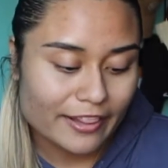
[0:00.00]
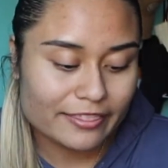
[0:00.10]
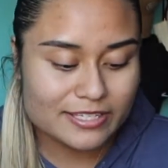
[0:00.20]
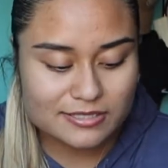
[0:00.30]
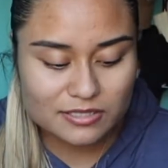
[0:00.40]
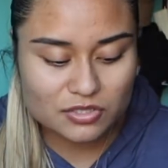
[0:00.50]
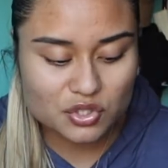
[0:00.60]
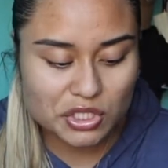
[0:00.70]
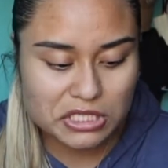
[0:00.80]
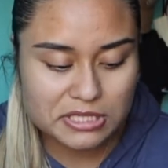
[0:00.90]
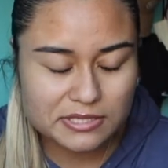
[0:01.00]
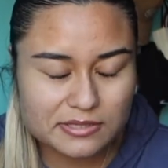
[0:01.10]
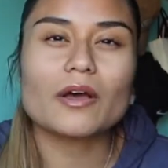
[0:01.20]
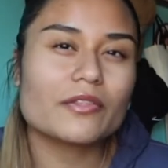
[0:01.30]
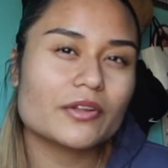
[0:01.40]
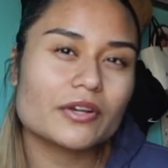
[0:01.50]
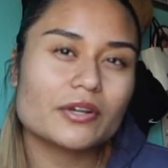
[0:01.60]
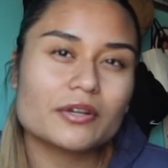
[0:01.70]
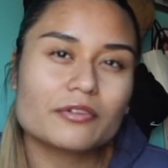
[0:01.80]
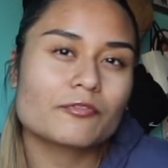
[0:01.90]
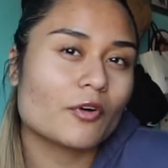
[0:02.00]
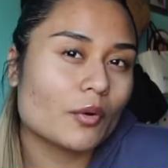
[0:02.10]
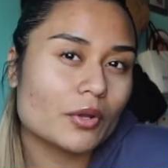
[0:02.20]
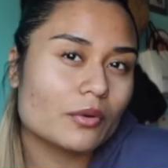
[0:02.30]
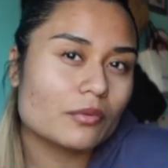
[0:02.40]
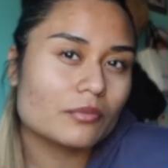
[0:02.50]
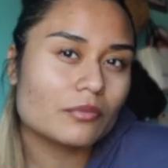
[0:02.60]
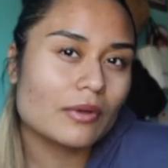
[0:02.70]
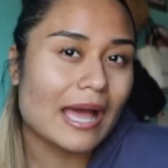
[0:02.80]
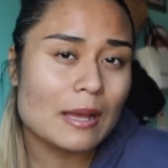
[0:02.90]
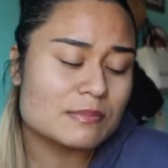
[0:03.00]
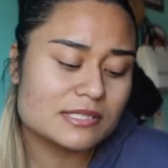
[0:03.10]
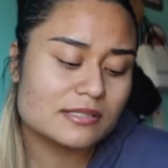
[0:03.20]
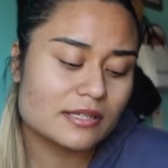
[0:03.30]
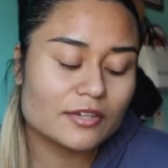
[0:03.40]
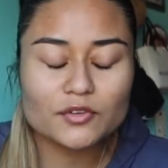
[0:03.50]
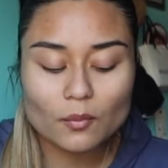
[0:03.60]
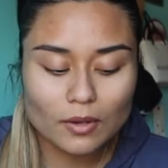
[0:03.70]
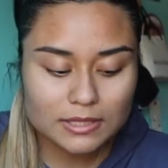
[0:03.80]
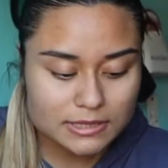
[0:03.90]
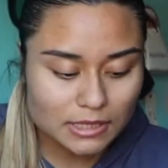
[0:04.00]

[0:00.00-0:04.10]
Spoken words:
This is just other photo apps if you want.